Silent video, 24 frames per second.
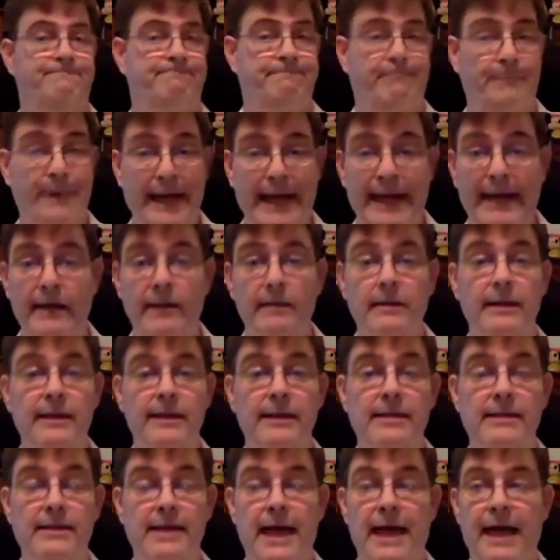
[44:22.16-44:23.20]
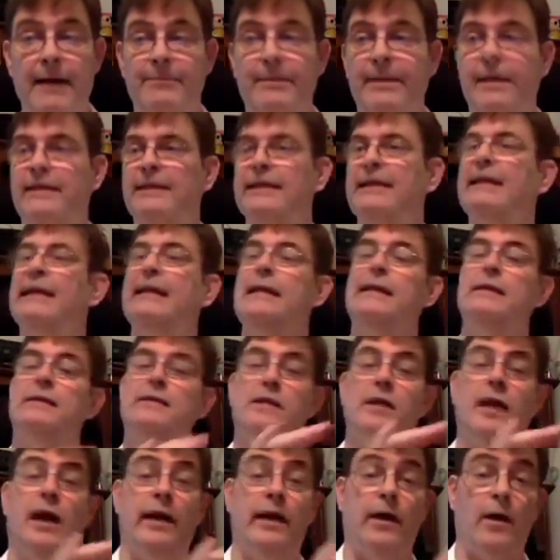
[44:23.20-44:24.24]
Apparently it's happening. It's
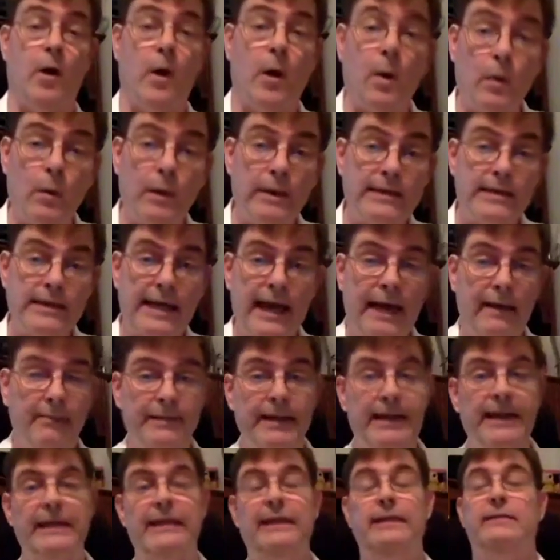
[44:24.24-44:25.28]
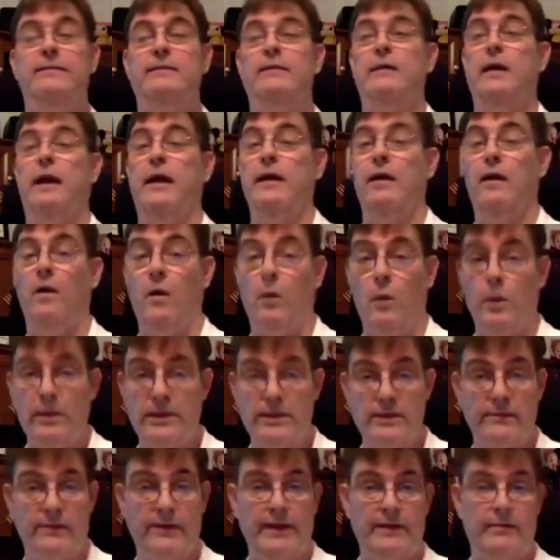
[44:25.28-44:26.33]
not always happening. It's not
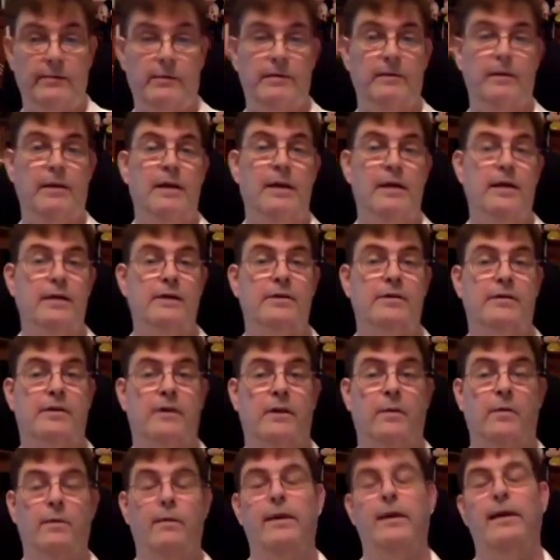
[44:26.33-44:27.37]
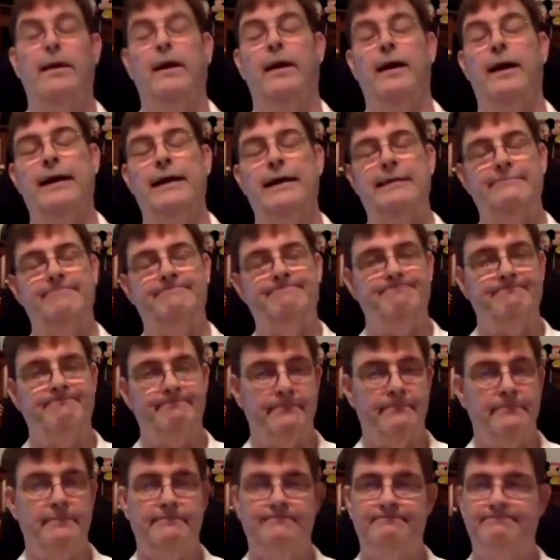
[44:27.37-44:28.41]
always available. So
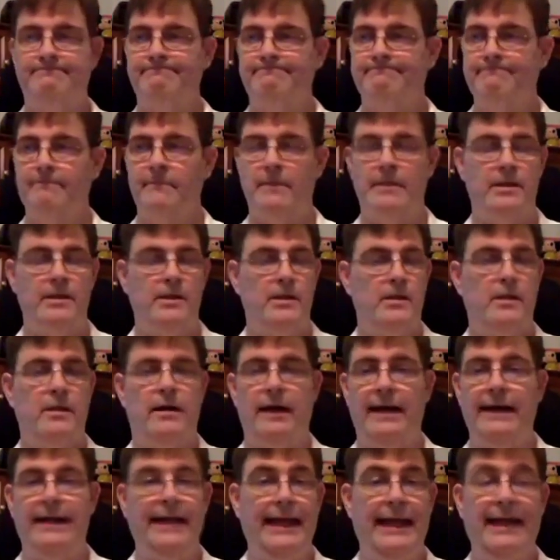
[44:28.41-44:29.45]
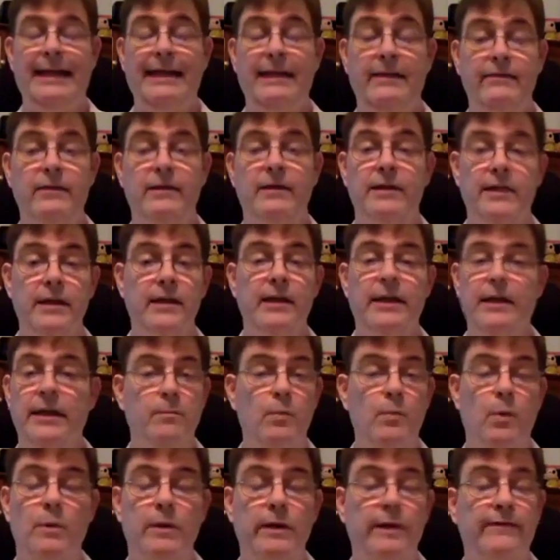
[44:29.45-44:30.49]
I can't give you any
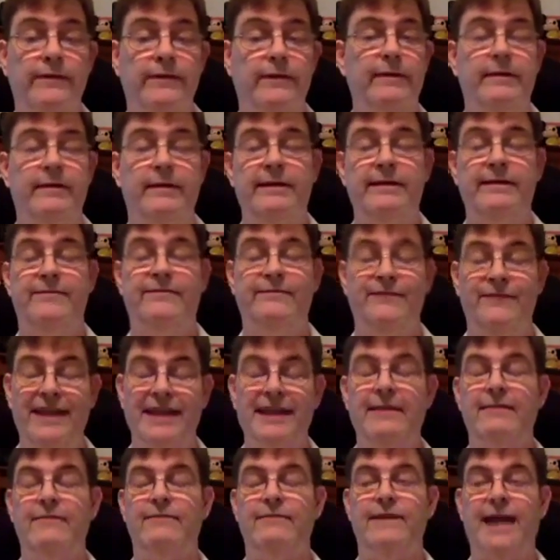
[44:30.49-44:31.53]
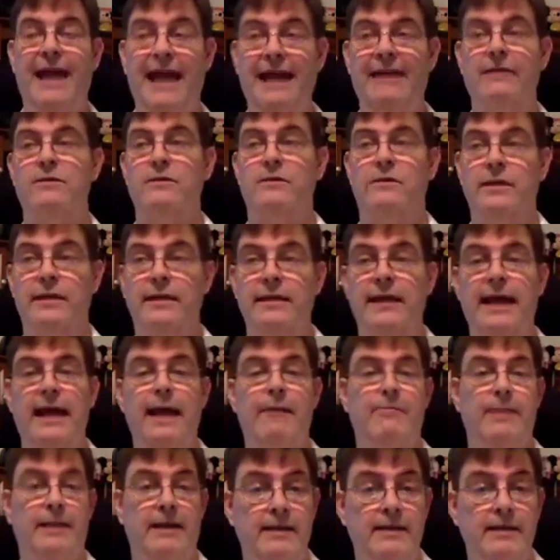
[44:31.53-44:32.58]
more definitive answer than
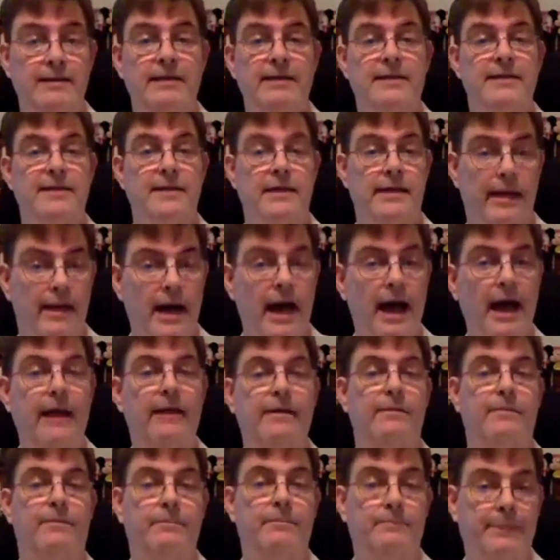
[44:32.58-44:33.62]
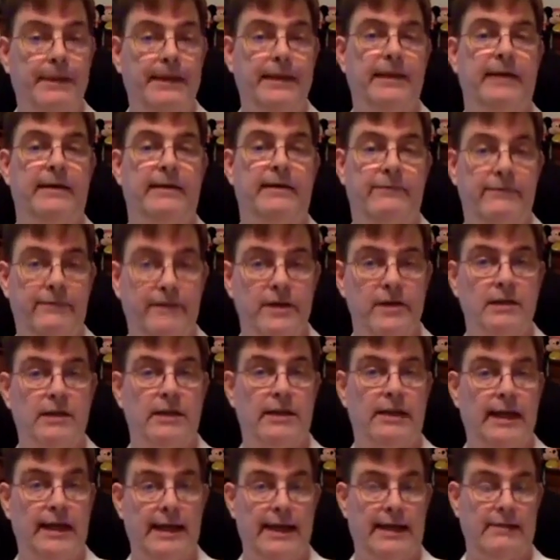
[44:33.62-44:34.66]
that because it's not been
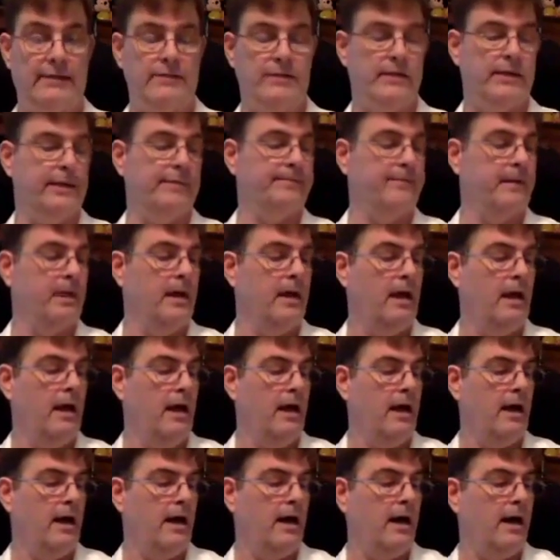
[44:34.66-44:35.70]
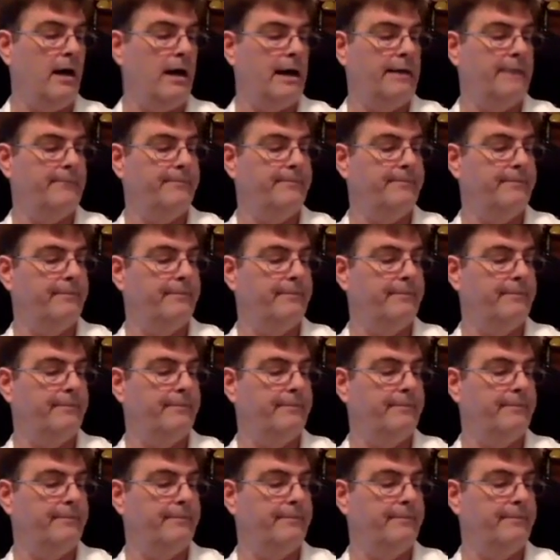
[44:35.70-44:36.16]
officially announced yet. All right.